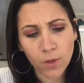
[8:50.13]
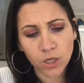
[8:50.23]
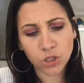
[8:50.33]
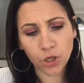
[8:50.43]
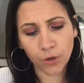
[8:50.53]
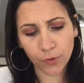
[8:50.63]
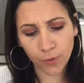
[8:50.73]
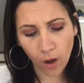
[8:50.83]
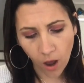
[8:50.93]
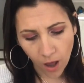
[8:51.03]
So
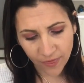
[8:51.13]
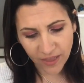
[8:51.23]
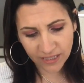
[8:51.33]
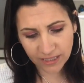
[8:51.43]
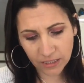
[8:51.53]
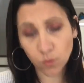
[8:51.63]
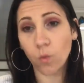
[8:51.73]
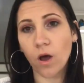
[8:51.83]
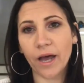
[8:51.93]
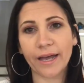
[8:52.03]
this is
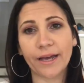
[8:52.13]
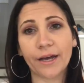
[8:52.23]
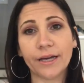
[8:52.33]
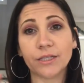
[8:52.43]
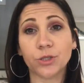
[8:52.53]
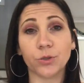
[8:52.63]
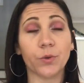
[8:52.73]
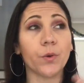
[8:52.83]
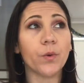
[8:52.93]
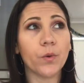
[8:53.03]
why I
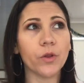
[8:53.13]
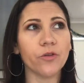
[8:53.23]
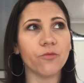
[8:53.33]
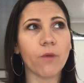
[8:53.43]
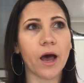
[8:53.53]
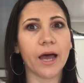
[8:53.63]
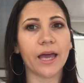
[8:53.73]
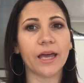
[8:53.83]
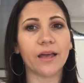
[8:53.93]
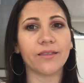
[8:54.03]
store all of
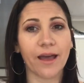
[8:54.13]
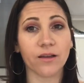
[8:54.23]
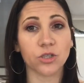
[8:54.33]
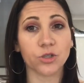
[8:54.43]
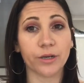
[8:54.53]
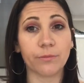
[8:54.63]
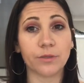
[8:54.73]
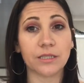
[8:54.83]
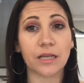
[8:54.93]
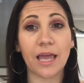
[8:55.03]
my lacquer
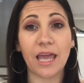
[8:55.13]
strips,